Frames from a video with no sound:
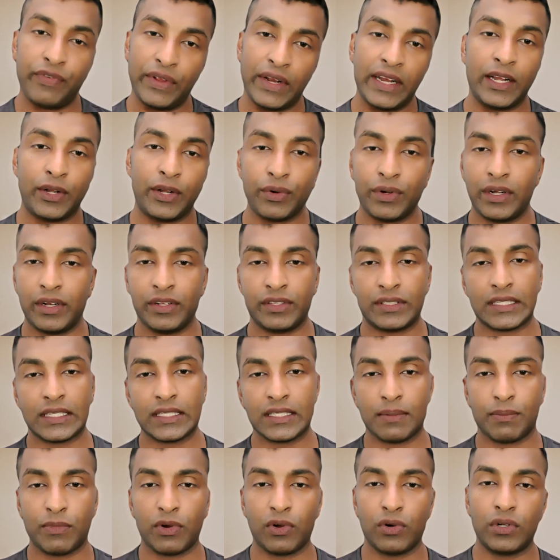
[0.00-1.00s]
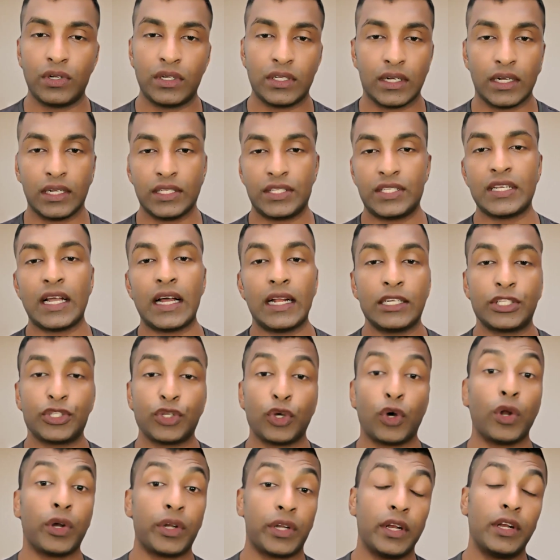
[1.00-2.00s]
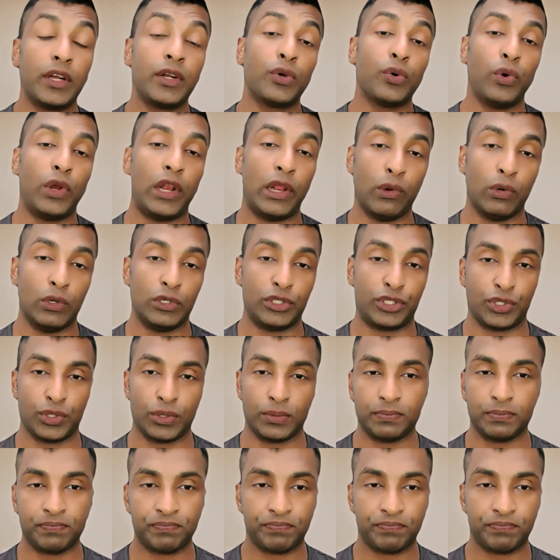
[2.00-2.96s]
we need to discuss about Charles Horton Cooley also.